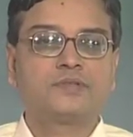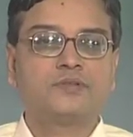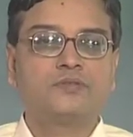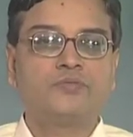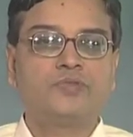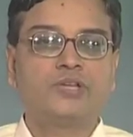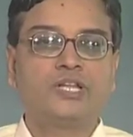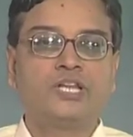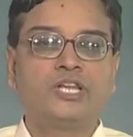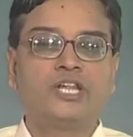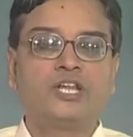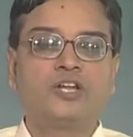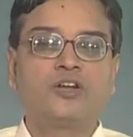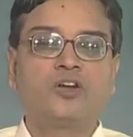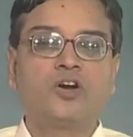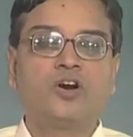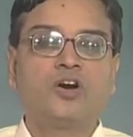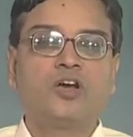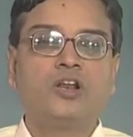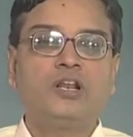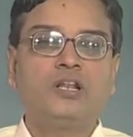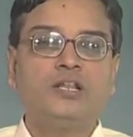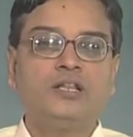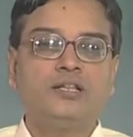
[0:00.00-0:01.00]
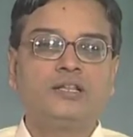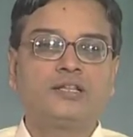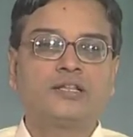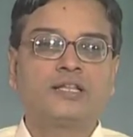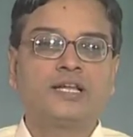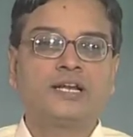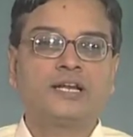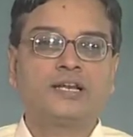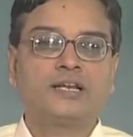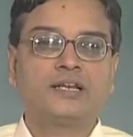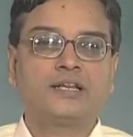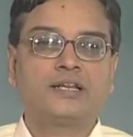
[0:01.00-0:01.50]
We recall
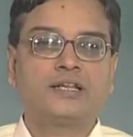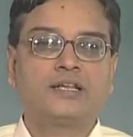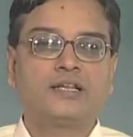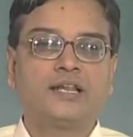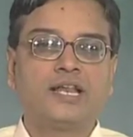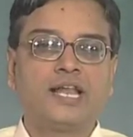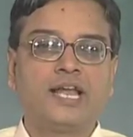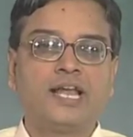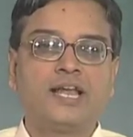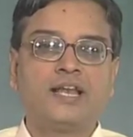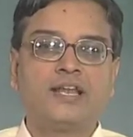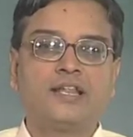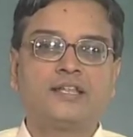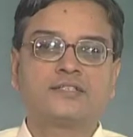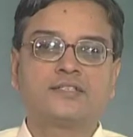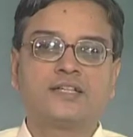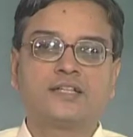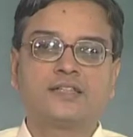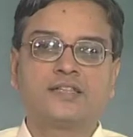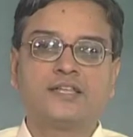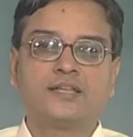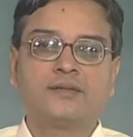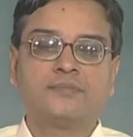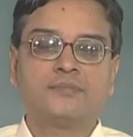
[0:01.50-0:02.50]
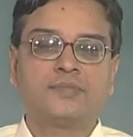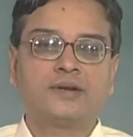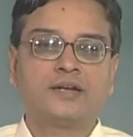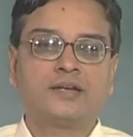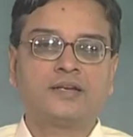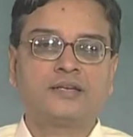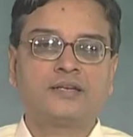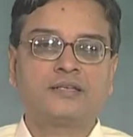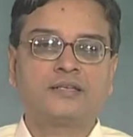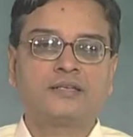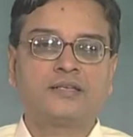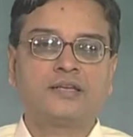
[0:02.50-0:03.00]
that light is nothing but
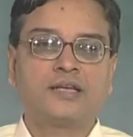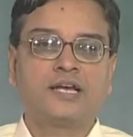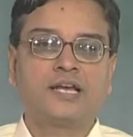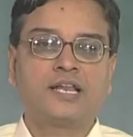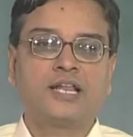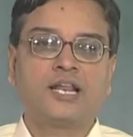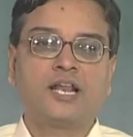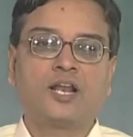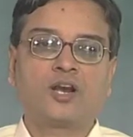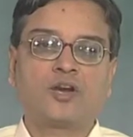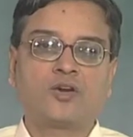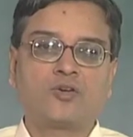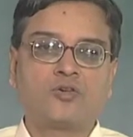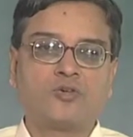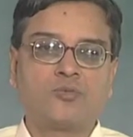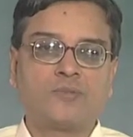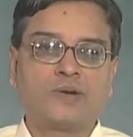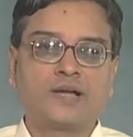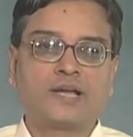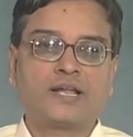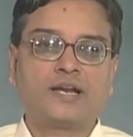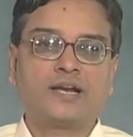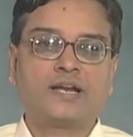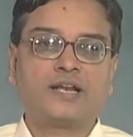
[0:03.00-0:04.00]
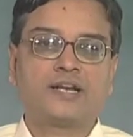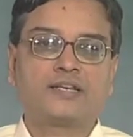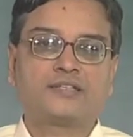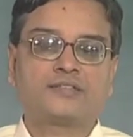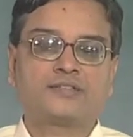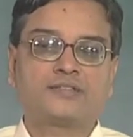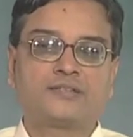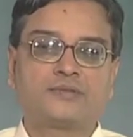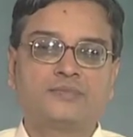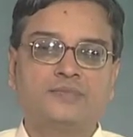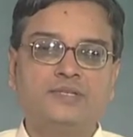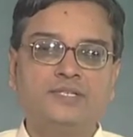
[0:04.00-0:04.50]
an electromagnetic
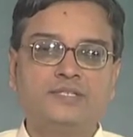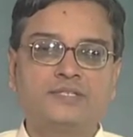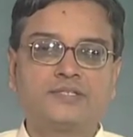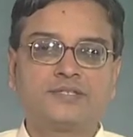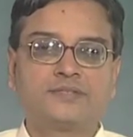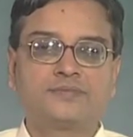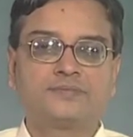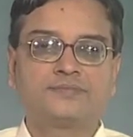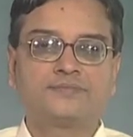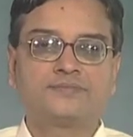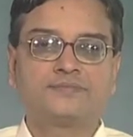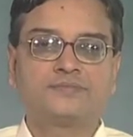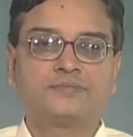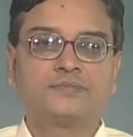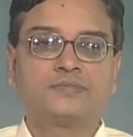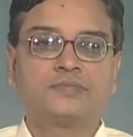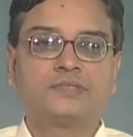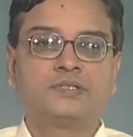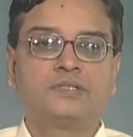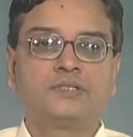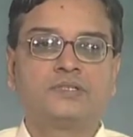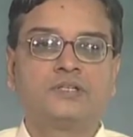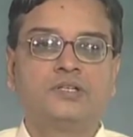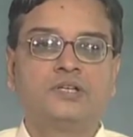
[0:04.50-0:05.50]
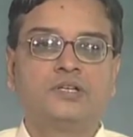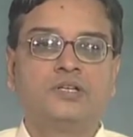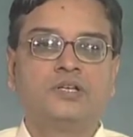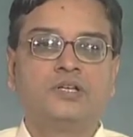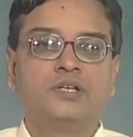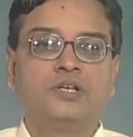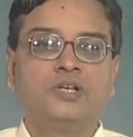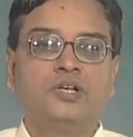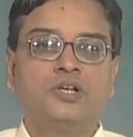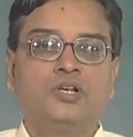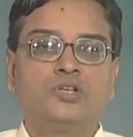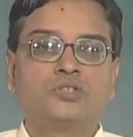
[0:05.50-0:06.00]
disturbance.
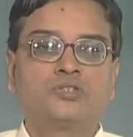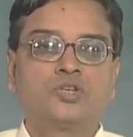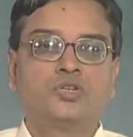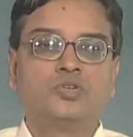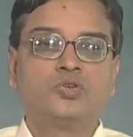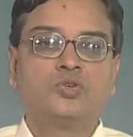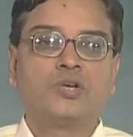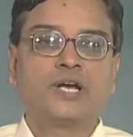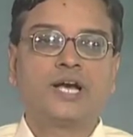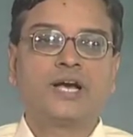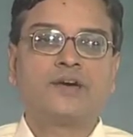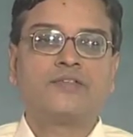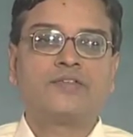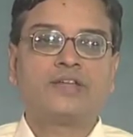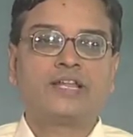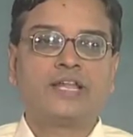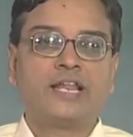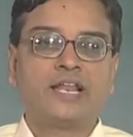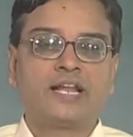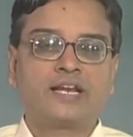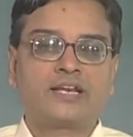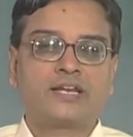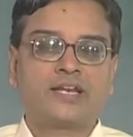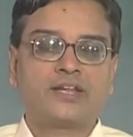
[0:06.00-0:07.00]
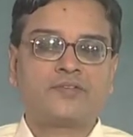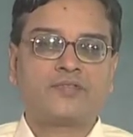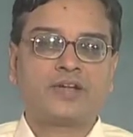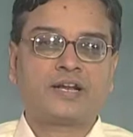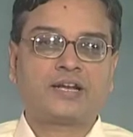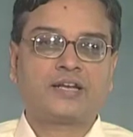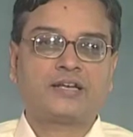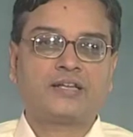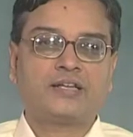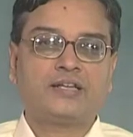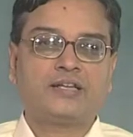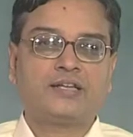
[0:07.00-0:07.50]
So, you have an electric
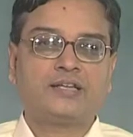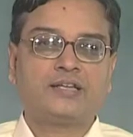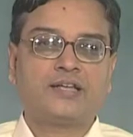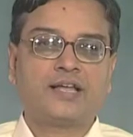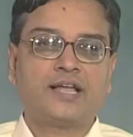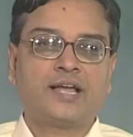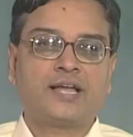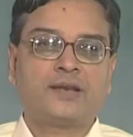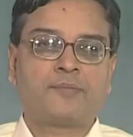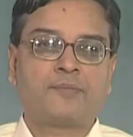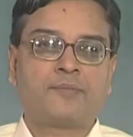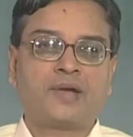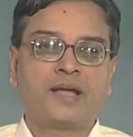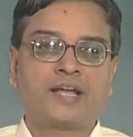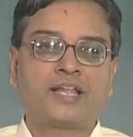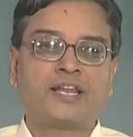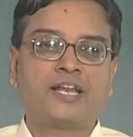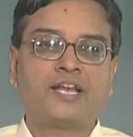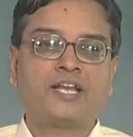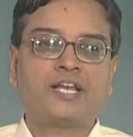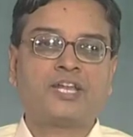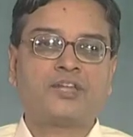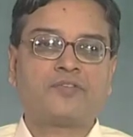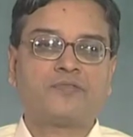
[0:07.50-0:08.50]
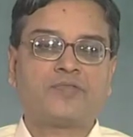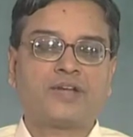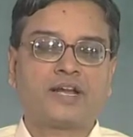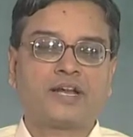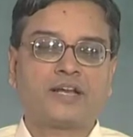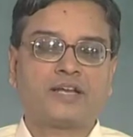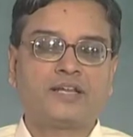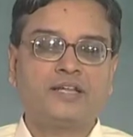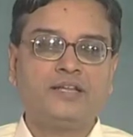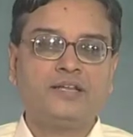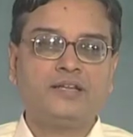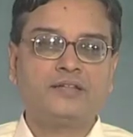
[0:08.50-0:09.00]
vector and magnetic
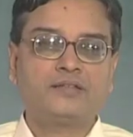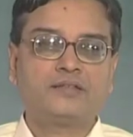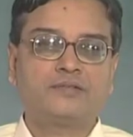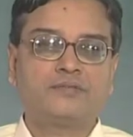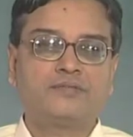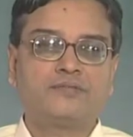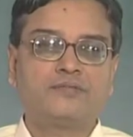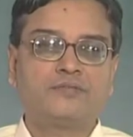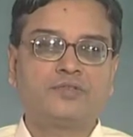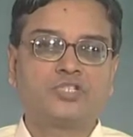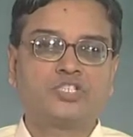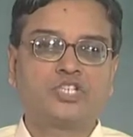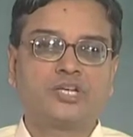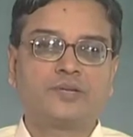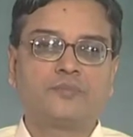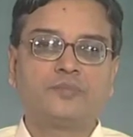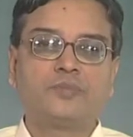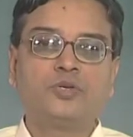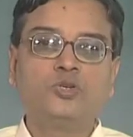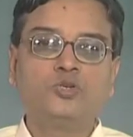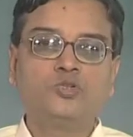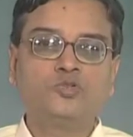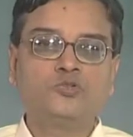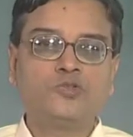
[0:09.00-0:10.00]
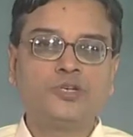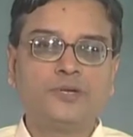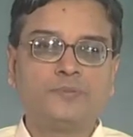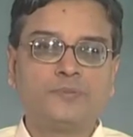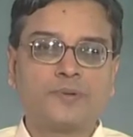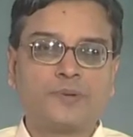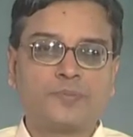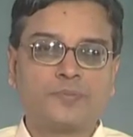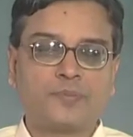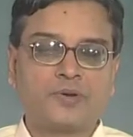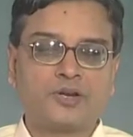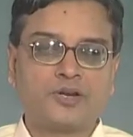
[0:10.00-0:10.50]
vector which are mutually
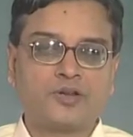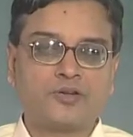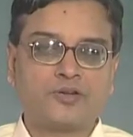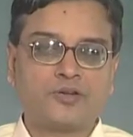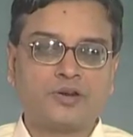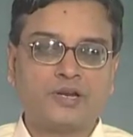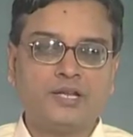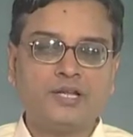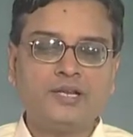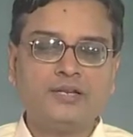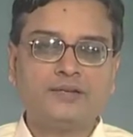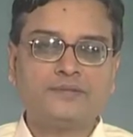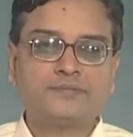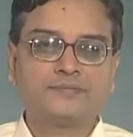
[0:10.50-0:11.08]
perpendicular